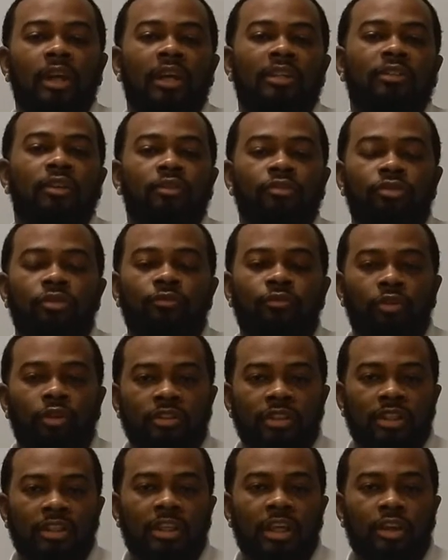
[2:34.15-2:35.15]
As long as you're
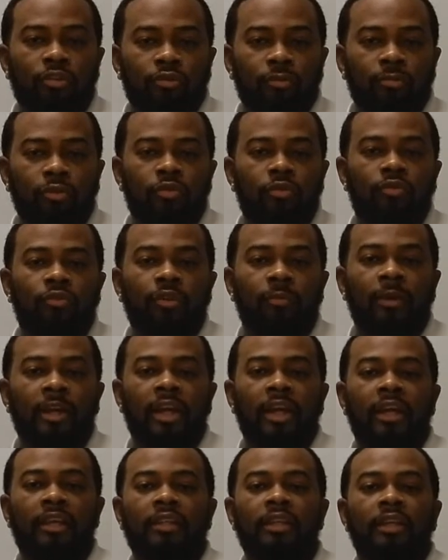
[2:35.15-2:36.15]
14 days removed from
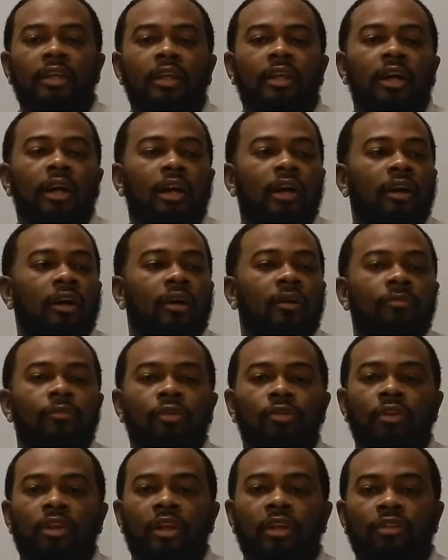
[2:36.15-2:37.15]
that,
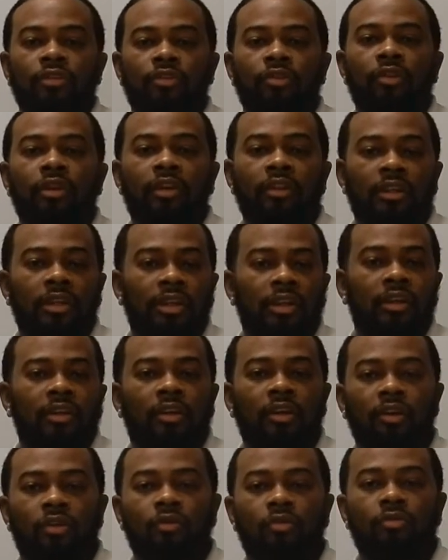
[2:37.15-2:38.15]
you can join the
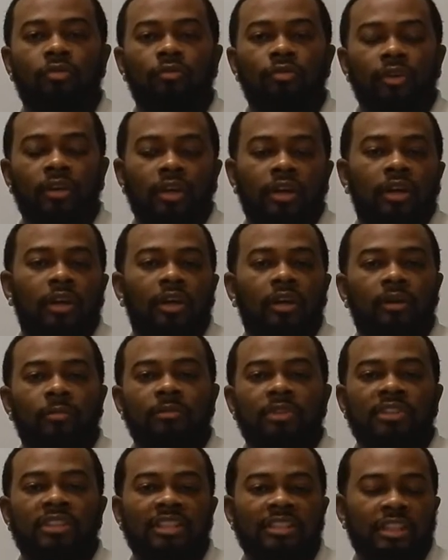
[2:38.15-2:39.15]
COVE
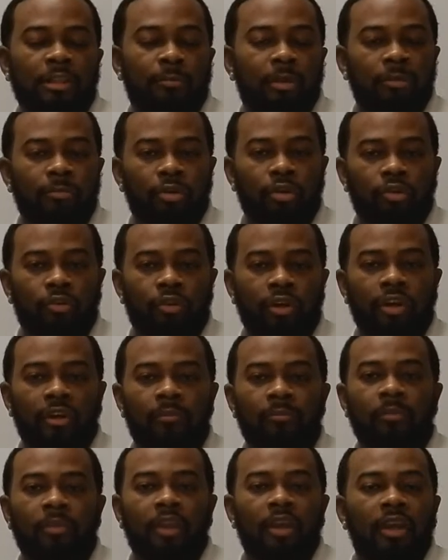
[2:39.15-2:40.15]
CCP
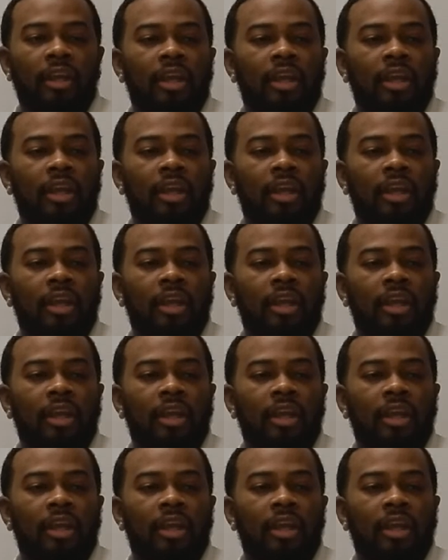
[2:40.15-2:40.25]
program.